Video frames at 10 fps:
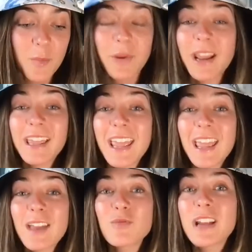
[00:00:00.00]
but I
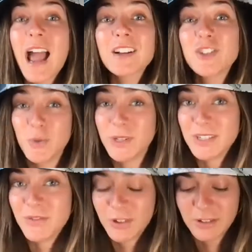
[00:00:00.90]
can react to it
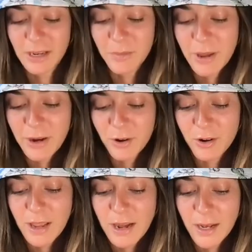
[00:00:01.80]
differently and better,
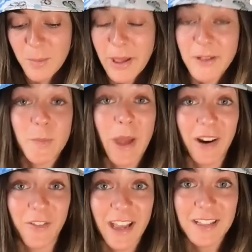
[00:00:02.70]
and I can bounce
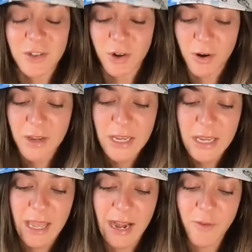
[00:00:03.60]
back faster
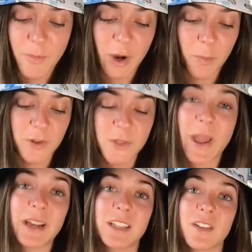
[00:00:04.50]
and have a better
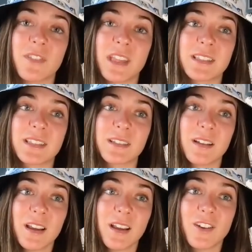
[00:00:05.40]
perspective that's
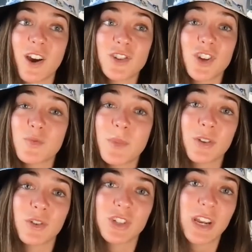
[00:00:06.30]
not
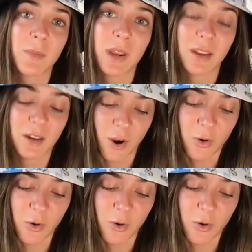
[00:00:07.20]
judgmental or shaming,